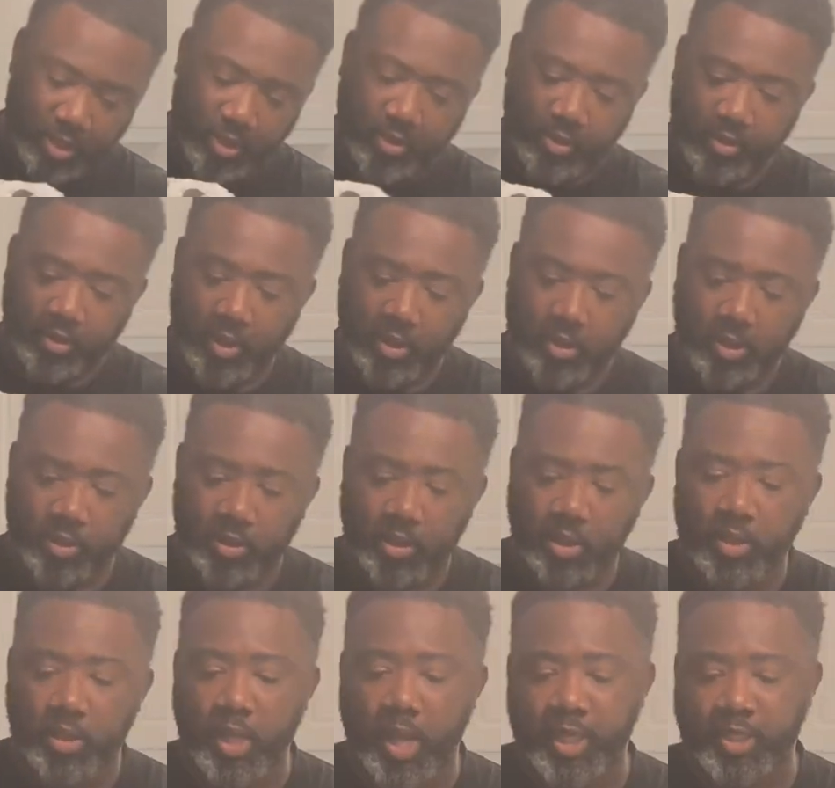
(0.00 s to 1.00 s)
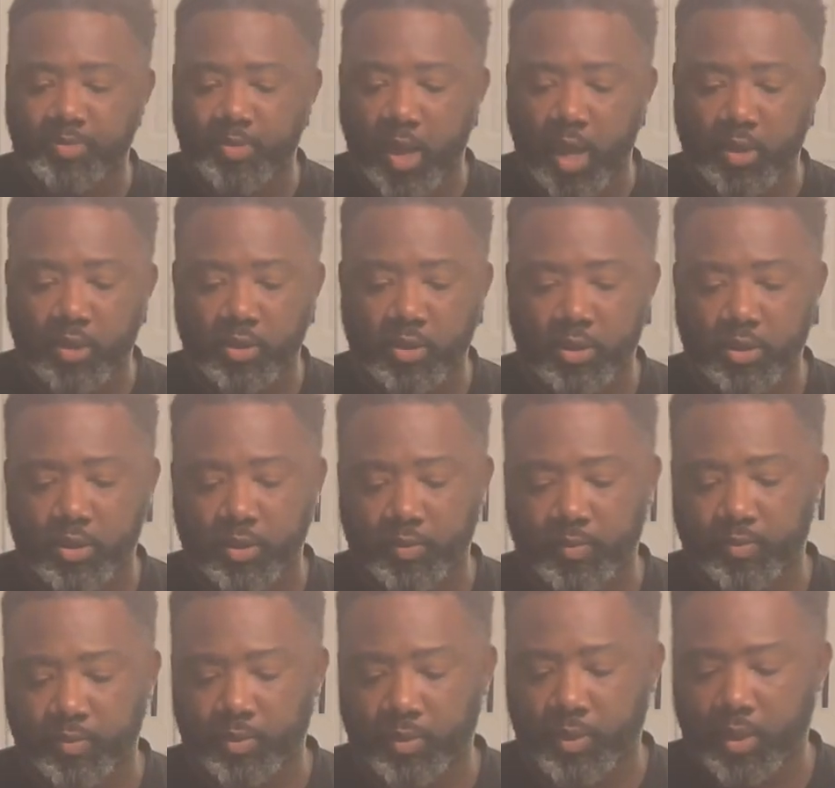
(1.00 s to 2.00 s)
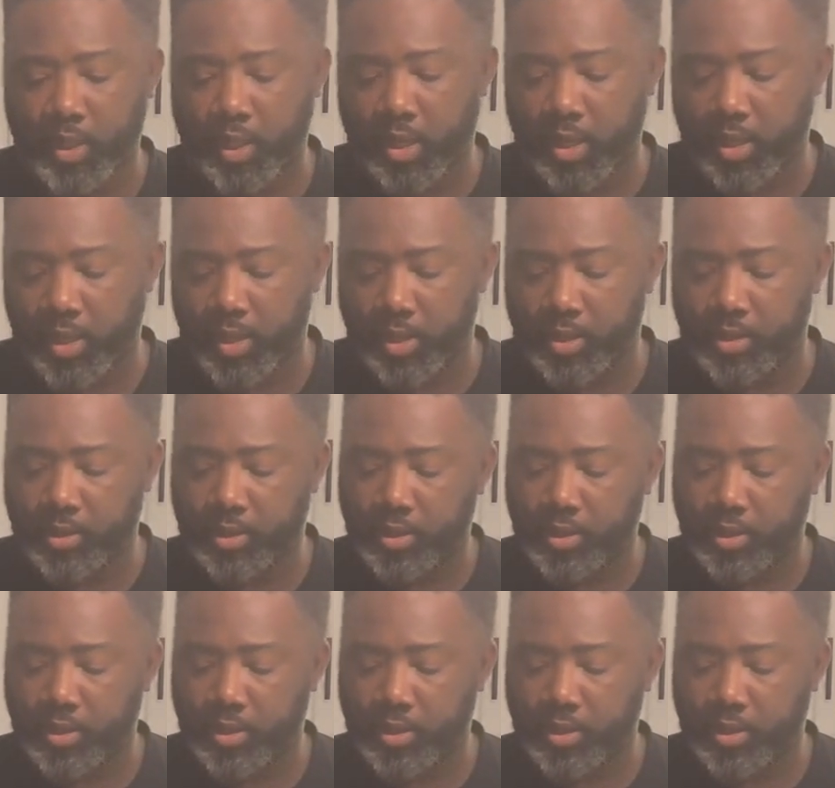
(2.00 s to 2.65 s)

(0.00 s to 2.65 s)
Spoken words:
They're glass bottles, and